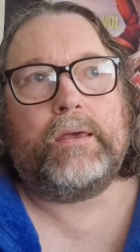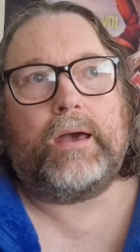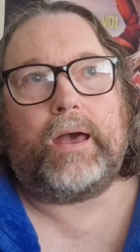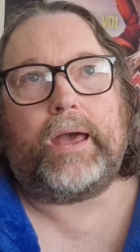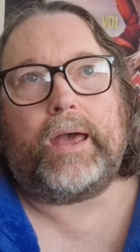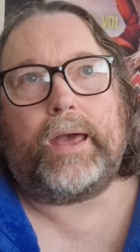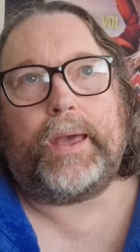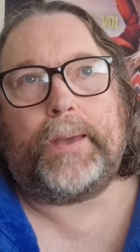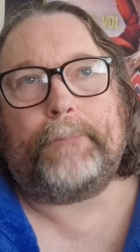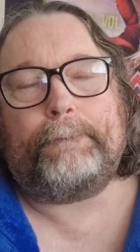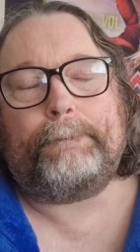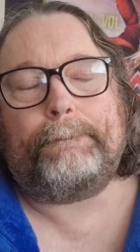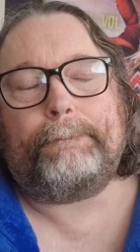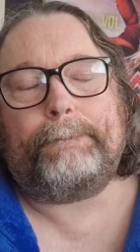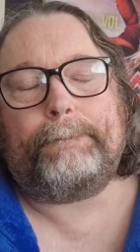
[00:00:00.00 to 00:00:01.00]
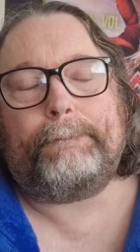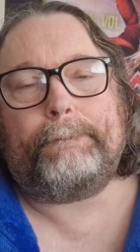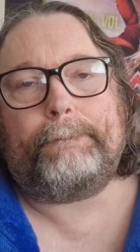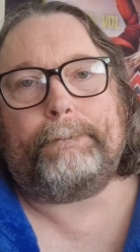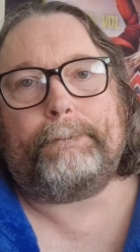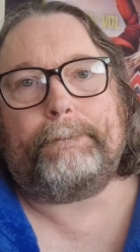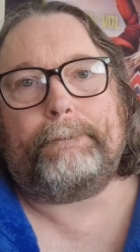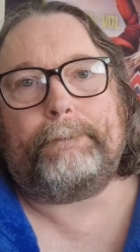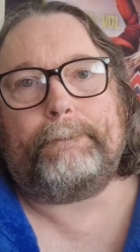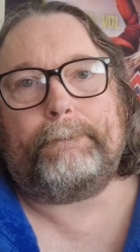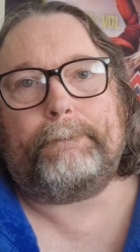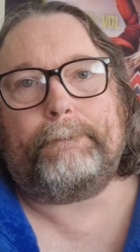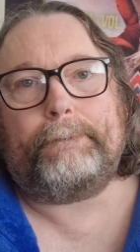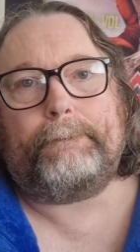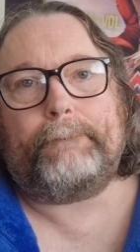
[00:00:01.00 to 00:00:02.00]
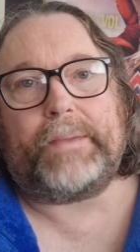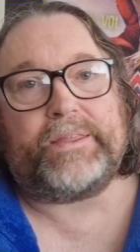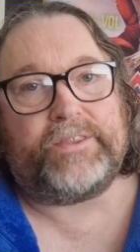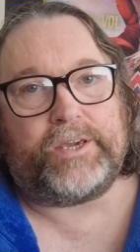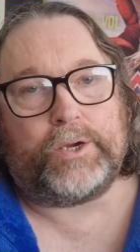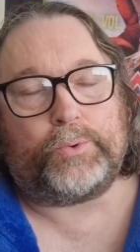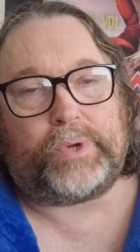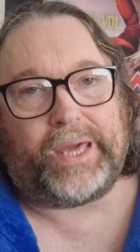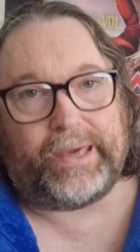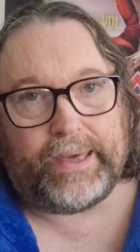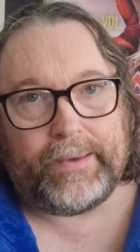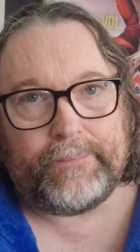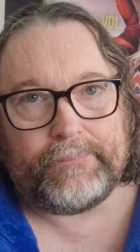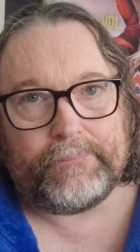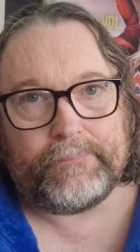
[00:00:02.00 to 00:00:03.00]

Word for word: in the UK.